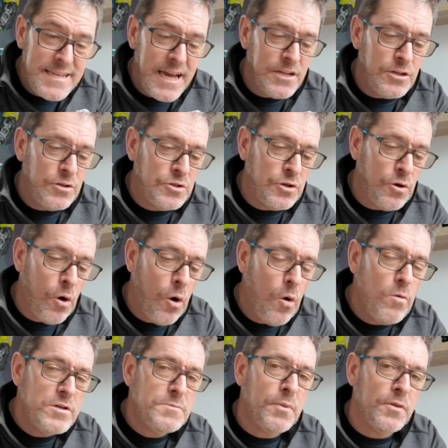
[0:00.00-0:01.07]
and you should
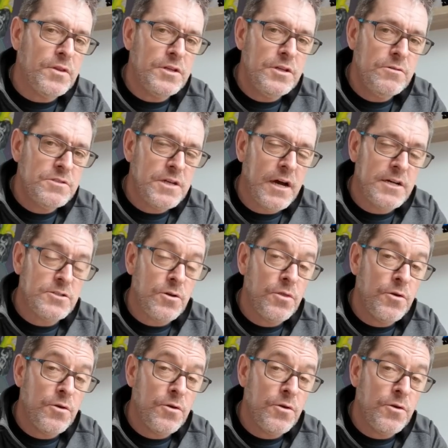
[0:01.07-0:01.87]
always put the new tyres on